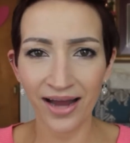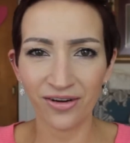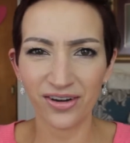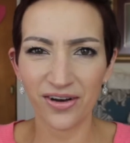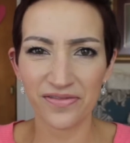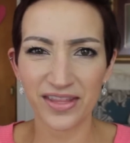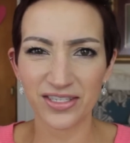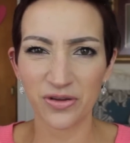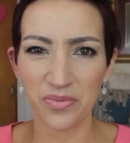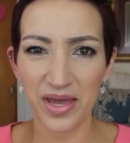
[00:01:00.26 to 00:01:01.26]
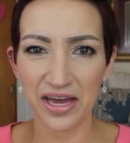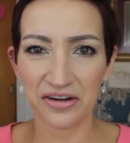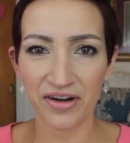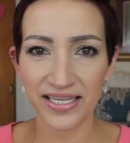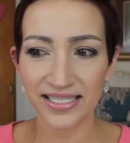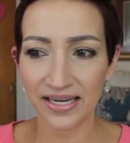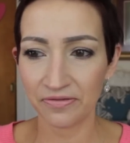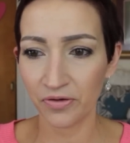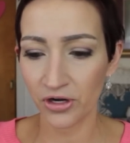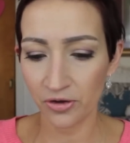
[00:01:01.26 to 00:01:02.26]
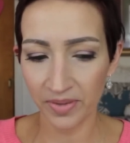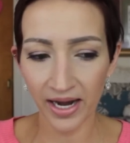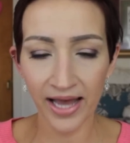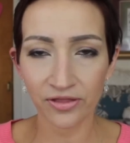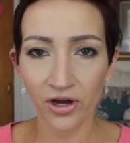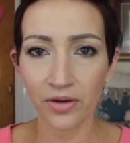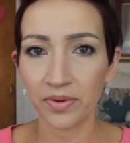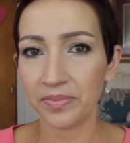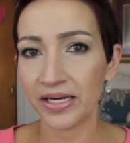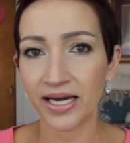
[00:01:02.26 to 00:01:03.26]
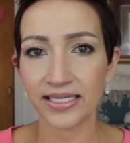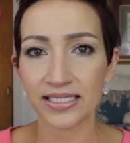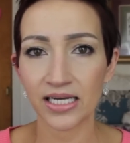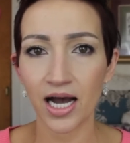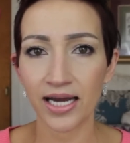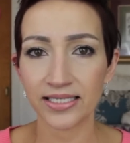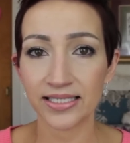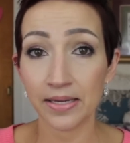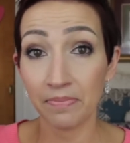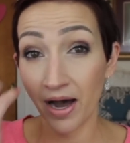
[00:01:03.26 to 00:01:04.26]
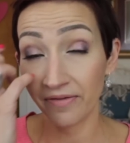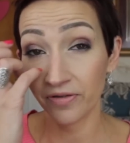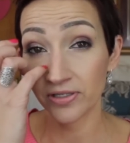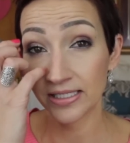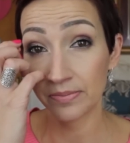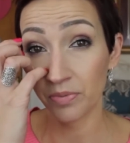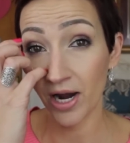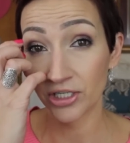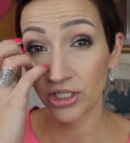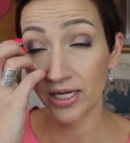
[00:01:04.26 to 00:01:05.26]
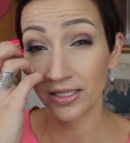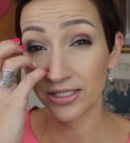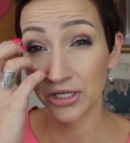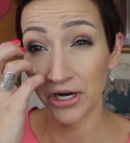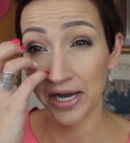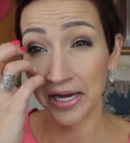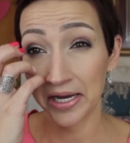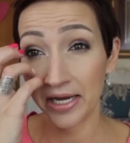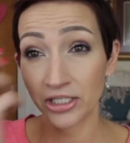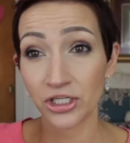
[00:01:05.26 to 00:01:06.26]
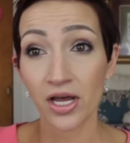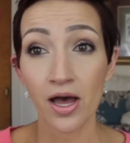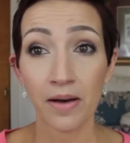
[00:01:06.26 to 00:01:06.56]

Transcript: I don't know if this will be interesting for you, but I thought it would be nice to kind of see my first impression. Sorry, I got an itch.